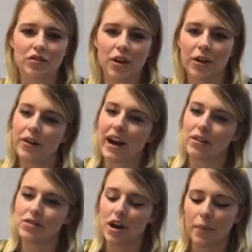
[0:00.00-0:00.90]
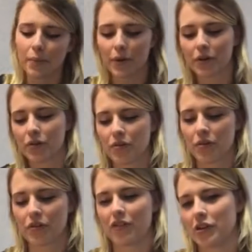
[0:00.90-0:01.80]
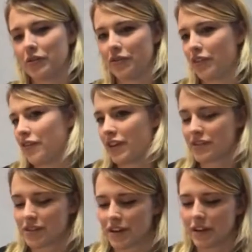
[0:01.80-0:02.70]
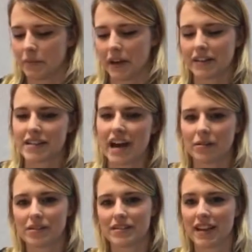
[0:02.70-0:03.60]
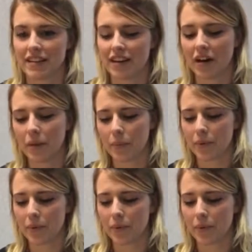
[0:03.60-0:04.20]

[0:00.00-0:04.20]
show you how to unbox your phone for the first time and how to set it up.